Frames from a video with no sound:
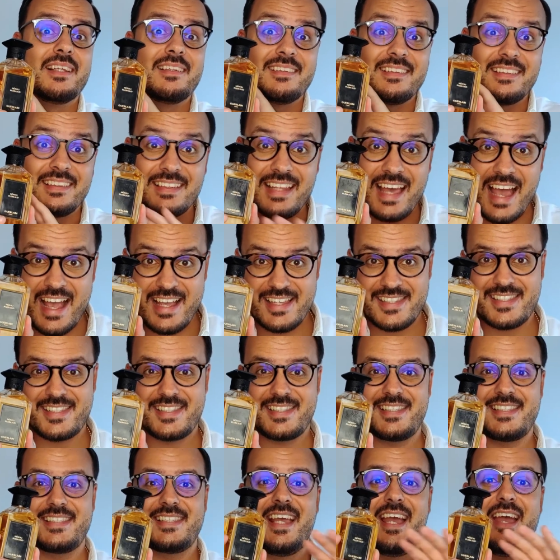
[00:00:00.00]

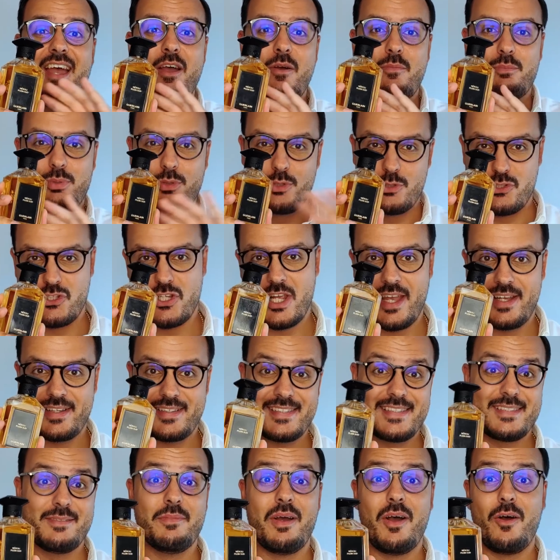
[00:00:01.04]
lasts,
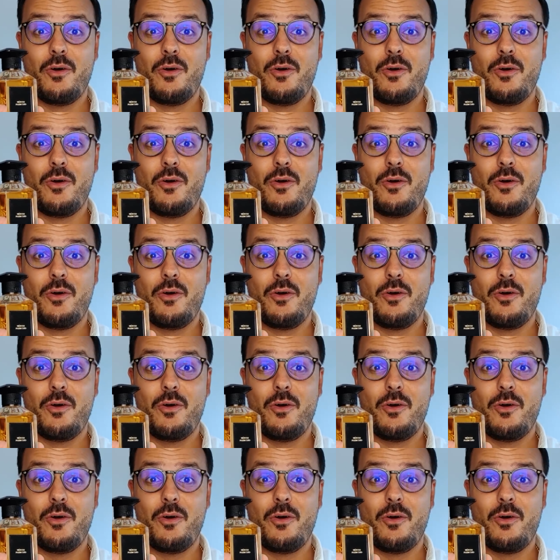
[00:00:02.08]
projects.